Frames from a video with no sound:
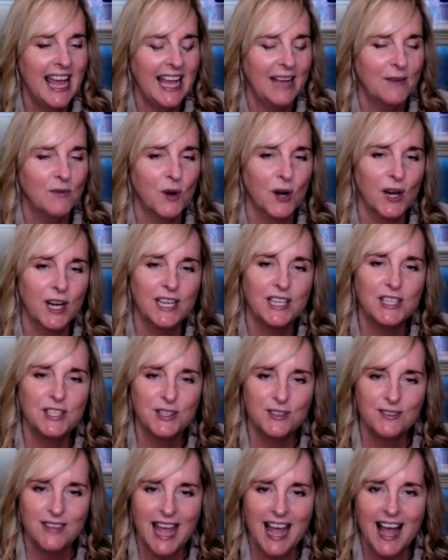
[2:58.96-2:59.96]
And we're going to
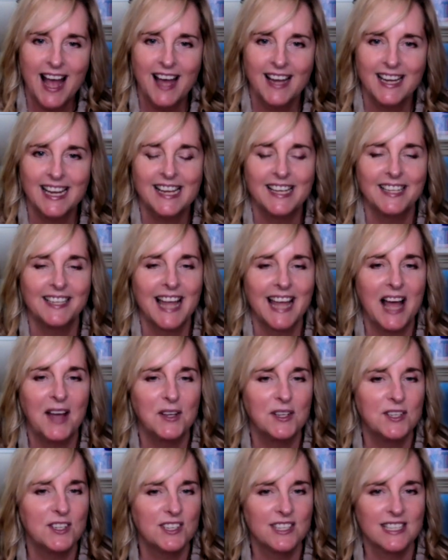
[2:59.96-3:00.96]
do that and allow
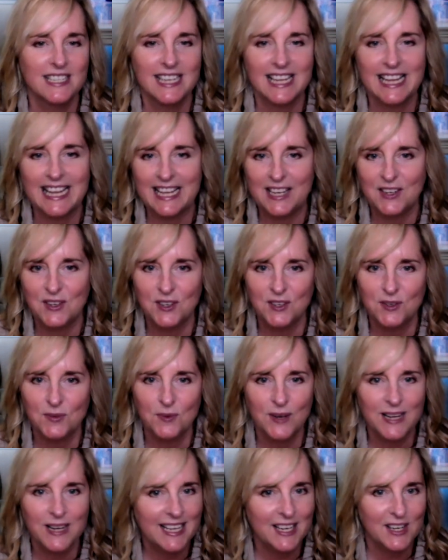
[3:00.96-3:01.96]
you just to enter,
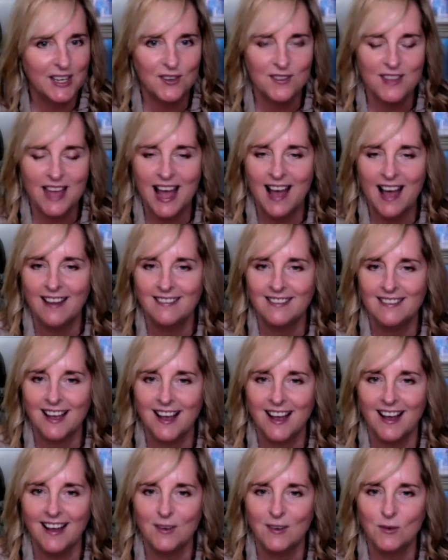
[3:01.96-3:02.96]
re-enter that
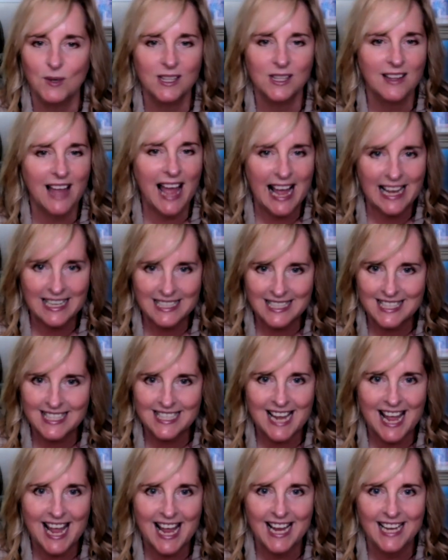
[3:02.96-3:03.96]
uh, relaxed
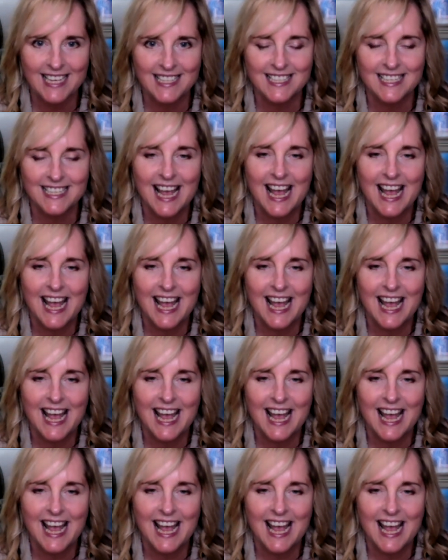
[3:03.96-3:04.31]
state